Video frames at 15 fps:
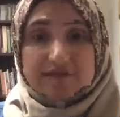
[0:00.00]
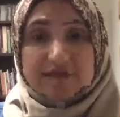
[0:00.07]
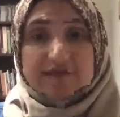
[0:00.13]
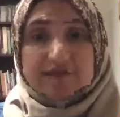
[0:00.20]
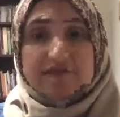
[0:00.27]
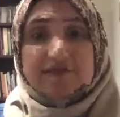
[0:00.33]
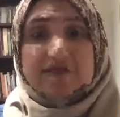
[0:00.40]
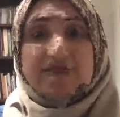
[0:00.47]

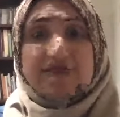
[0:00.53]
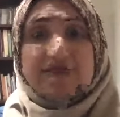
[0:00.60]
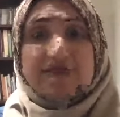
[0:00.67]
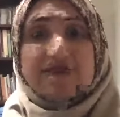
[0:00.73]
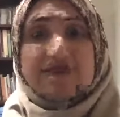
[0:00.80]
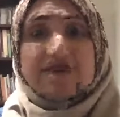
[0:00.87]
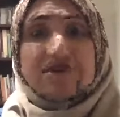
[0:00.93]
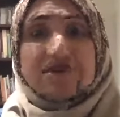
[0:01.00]

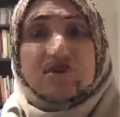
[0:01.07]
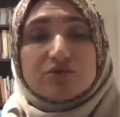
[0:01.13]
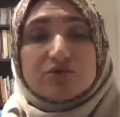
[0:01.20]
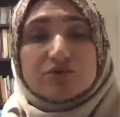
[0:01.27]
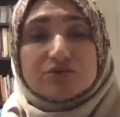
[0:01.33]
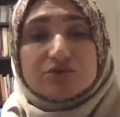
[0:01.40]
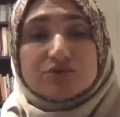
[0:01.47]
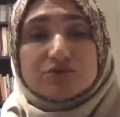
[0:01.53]
They don't
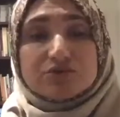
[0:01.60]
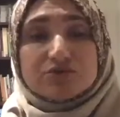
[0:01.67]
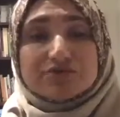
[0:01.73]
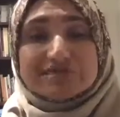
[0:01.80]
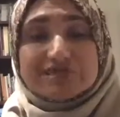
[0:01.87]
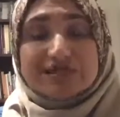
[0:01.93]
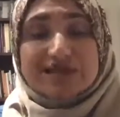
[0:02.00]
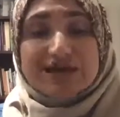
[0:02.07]
lose what they
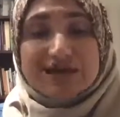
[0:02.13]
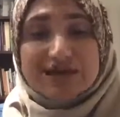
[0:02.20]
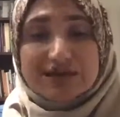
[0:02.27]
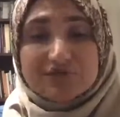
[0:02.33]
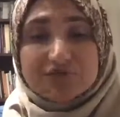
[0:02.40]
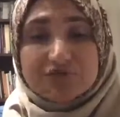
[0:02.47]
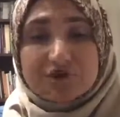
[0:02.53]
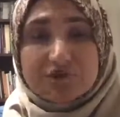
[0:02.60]
have
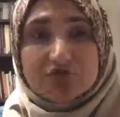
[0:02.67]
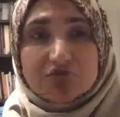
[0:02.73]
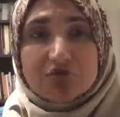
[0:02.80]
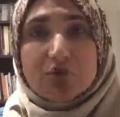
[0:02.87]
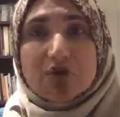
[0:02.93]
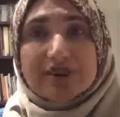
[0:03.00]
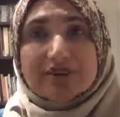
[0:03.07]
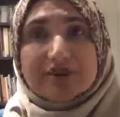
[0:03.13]
for what
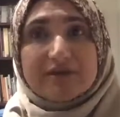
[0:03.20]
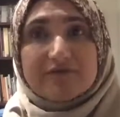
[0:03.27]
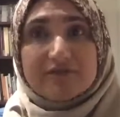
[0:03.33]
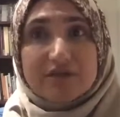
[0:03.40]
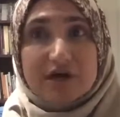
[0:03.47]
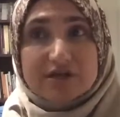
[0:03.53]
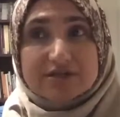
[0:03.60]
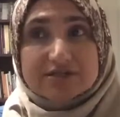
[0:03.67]
they've
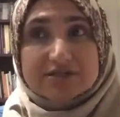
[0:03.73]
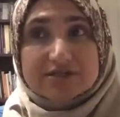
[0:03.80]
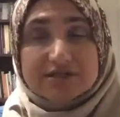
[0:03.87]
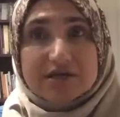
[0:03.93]
lost.